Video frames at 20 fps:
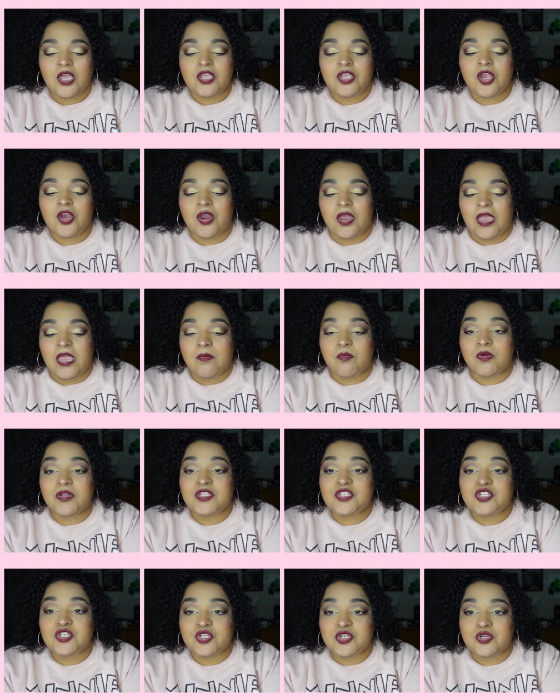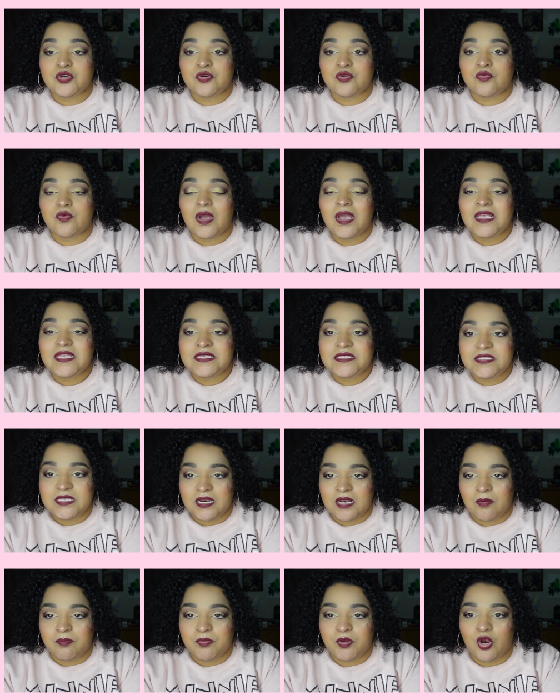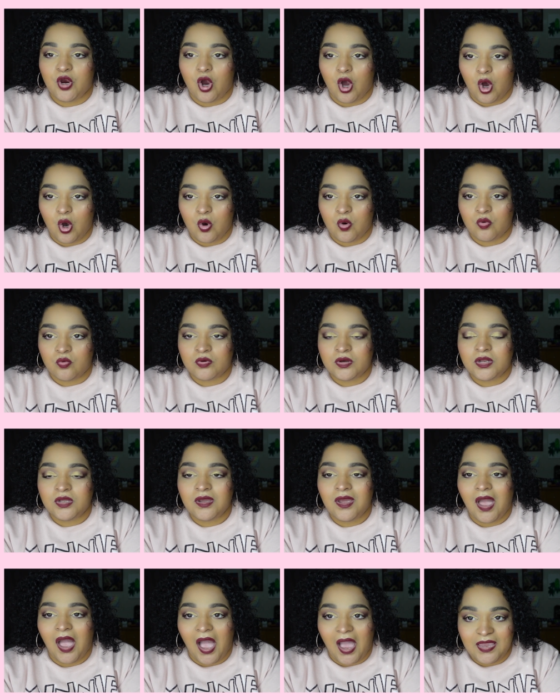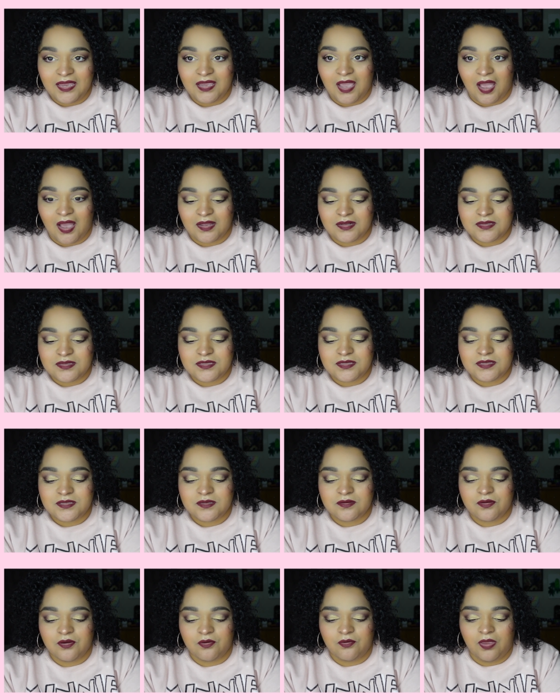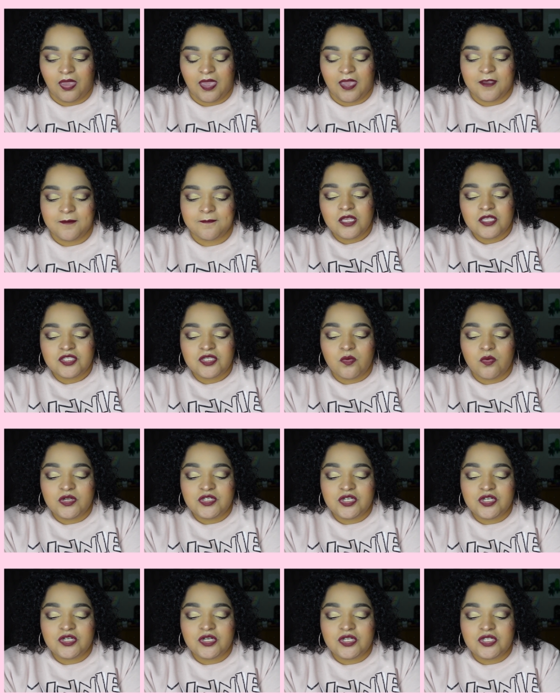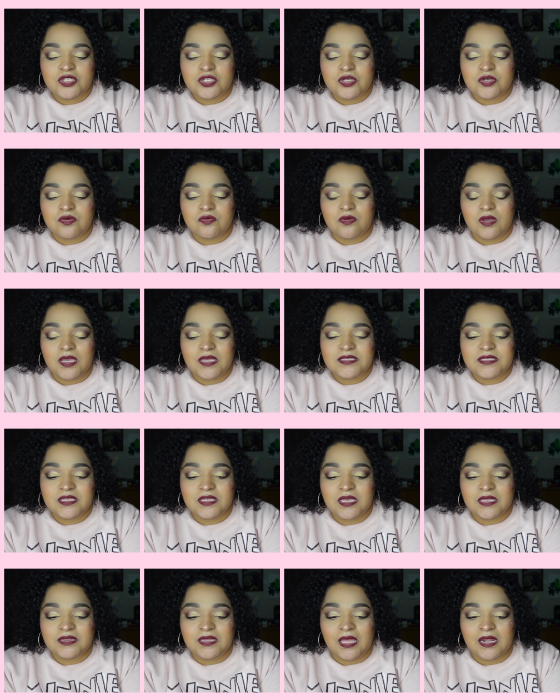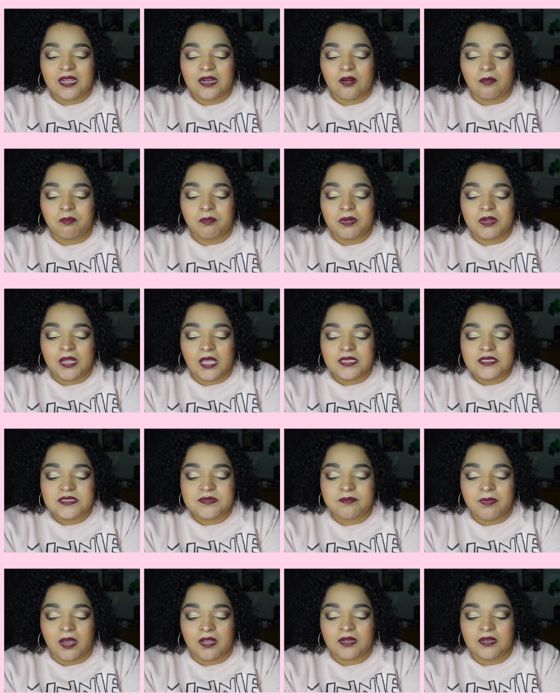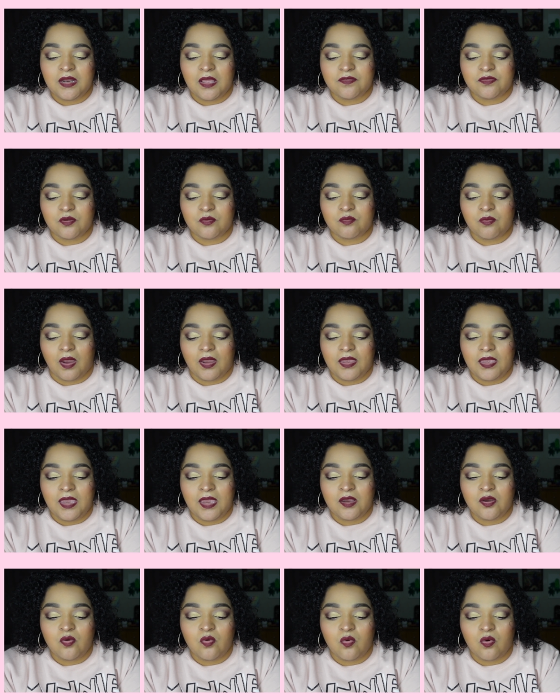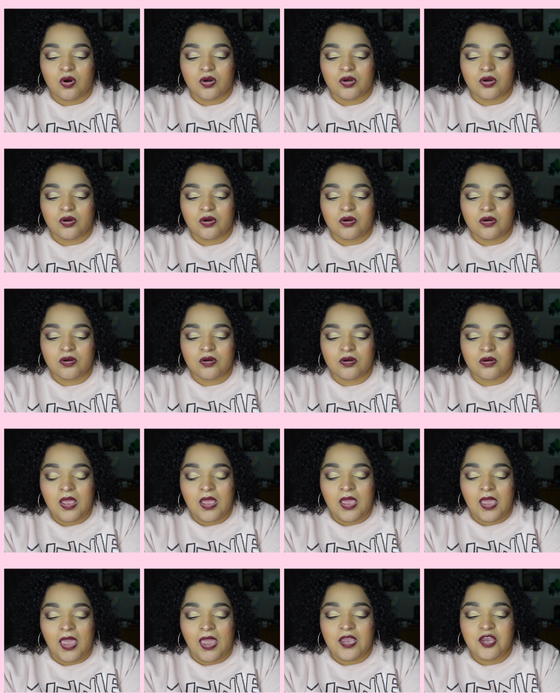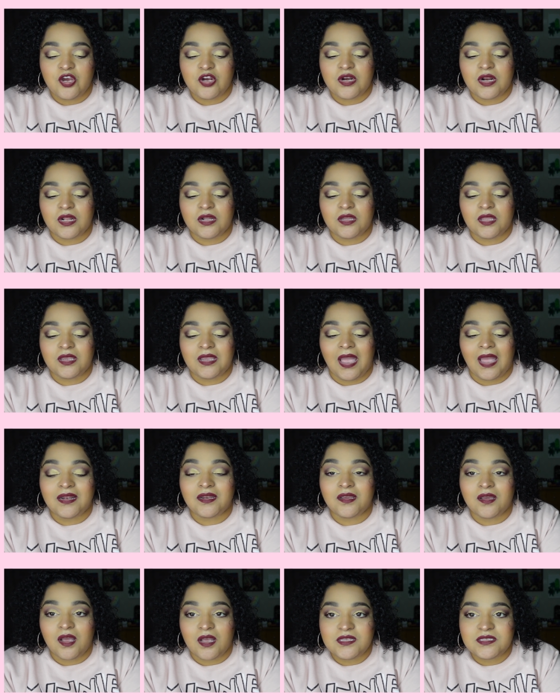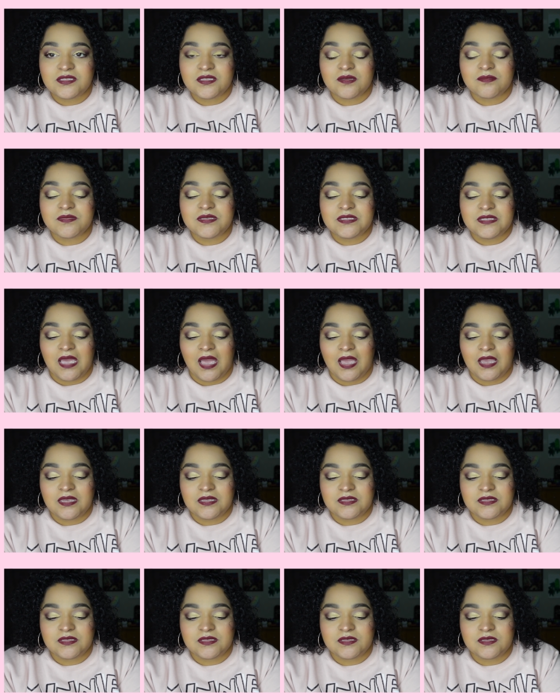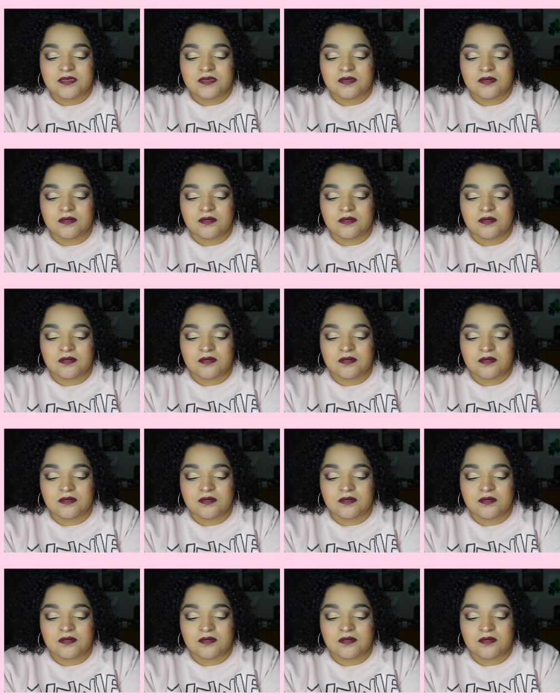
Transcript: you're able to set up your own icons, okay? So what you're gonna do is click that little plus button at the right-hand corner, and you're gonna click on custom size.